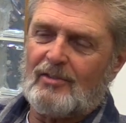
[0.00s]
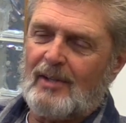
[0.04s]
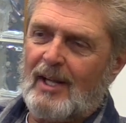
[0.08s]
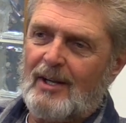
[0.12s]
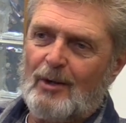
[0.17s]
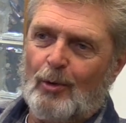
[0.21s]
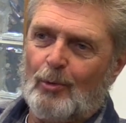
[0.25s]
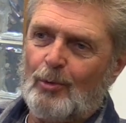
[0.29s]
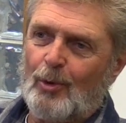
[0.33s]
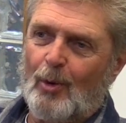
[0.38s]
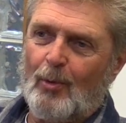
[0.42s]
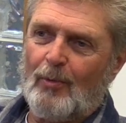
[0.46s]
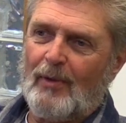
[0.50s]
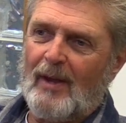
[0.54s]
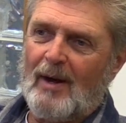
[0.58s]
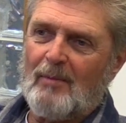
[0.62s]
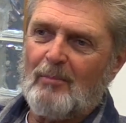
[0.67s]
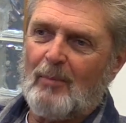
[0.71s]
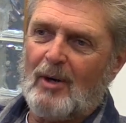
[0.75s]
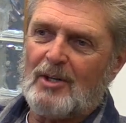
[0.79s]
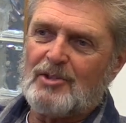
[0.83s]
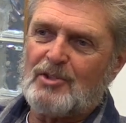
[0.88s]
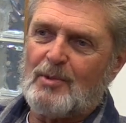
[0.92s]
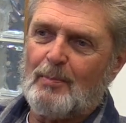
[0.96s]
They don't know
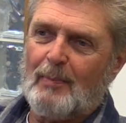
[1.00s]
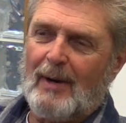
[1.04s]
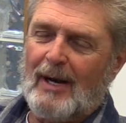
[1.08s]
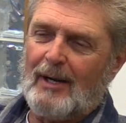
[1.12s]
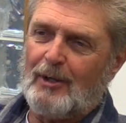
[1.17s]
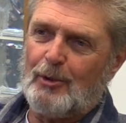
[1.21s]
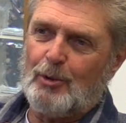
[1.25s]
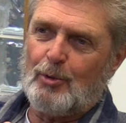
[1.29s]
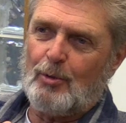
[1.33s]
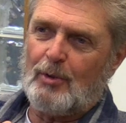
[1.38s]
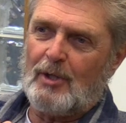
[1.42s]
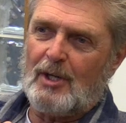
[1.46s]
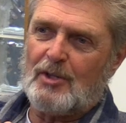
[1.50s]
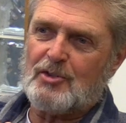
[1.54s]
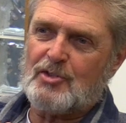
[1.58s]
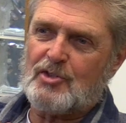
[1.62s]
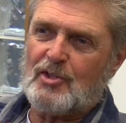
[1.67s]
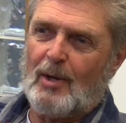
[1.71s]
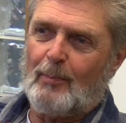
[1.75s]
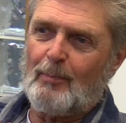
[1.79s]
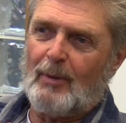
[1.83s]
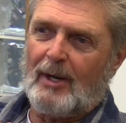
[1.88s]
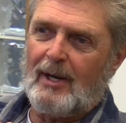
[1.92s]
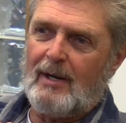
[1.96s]
that much about it. You need
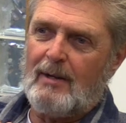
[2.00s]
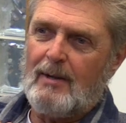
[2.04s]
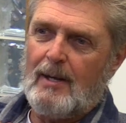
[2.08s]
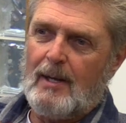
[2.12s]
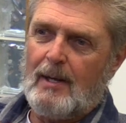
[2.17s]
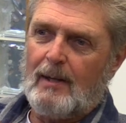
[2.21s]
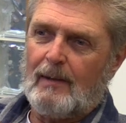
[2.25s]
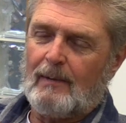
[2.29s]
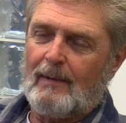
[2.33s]
somebody